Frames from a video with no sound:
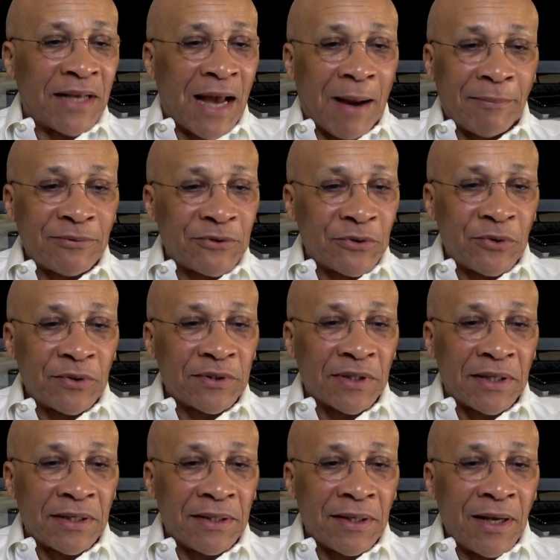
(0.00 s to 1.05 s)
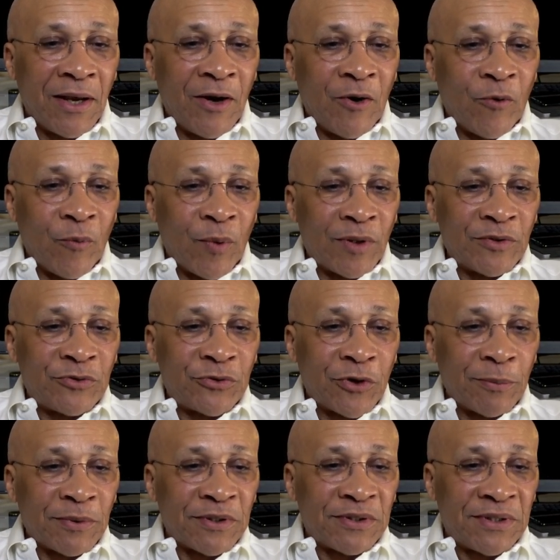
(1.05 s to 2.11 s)
Absolutely, when
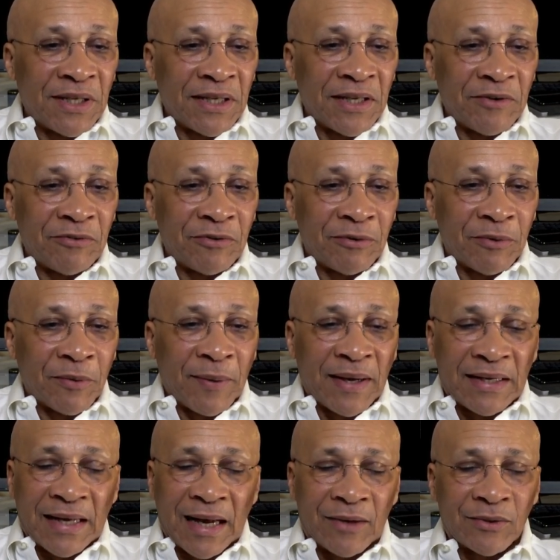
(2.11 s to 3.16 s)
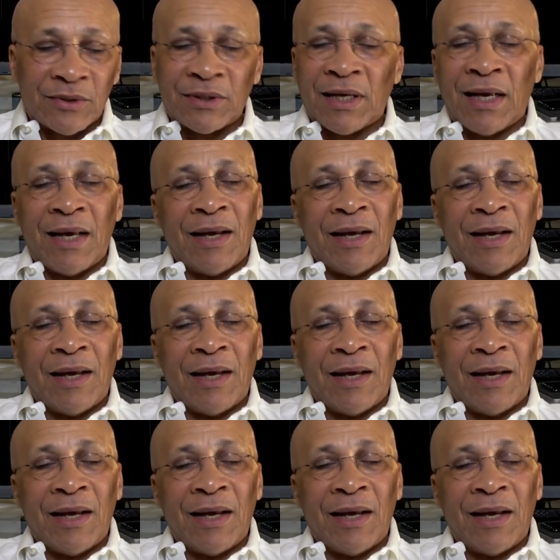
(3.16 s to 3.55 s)
Trump is taking from the White House.